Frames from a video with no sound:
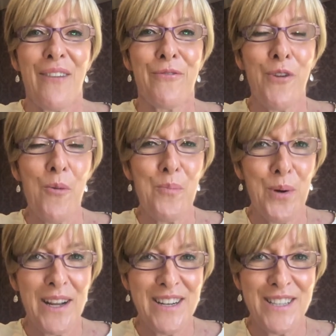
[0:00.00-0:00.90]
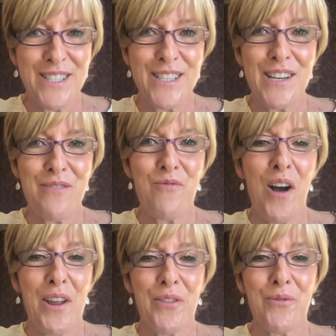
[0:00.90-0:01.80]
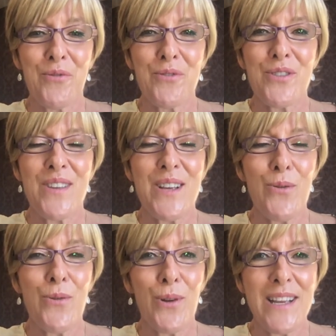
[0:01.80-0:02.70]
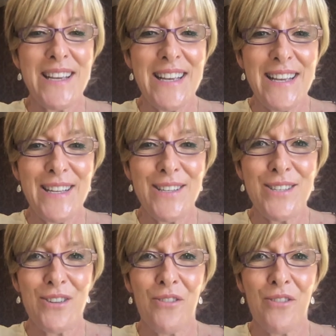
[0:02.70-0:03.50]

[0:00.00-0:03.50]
from pregnancy right through to the early years